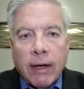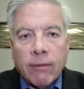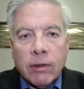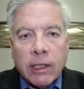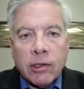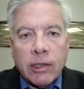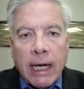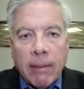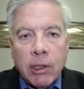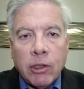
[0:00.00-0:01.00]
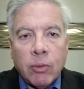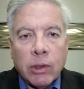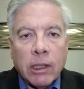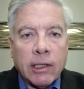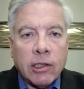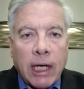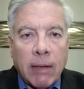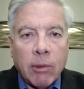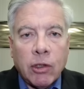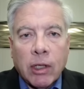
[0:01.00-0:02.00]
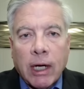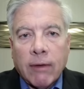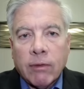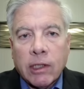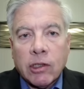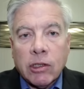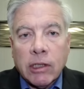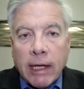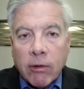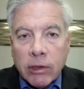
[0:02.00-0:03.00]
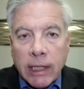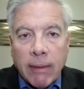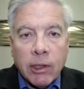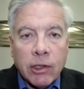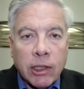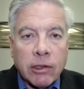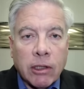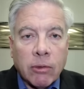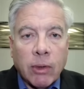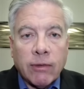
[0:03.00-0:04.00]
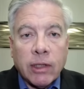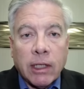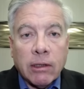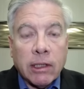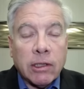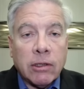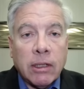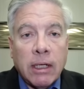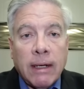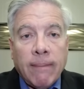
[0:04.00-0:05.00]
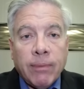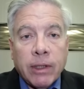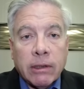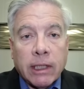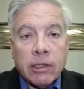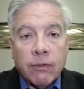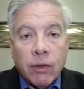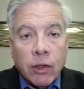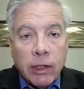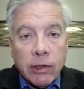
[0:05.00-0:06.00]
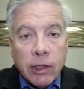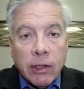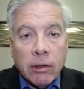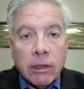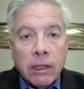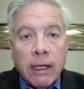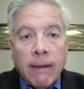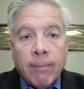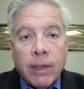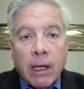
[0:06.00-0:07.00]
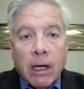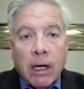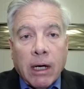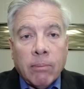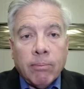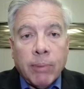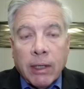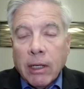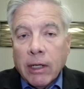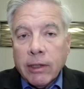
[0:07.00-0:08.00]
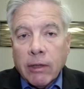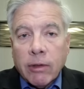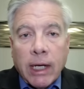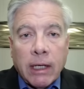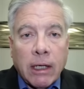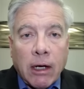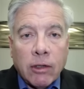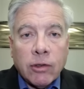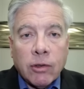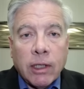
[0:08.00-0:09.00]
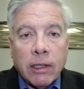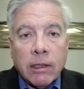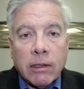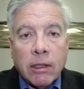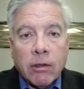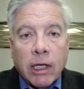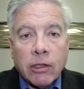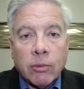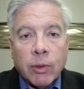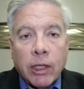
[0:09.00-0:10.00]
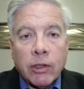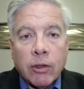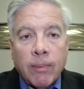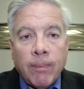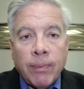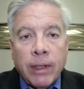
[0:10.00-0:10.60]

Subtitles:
have less damage. With less damage, you can have less collateral damage. That's another way of saying less civilians killed. But on the other hand, I also think that the international pressure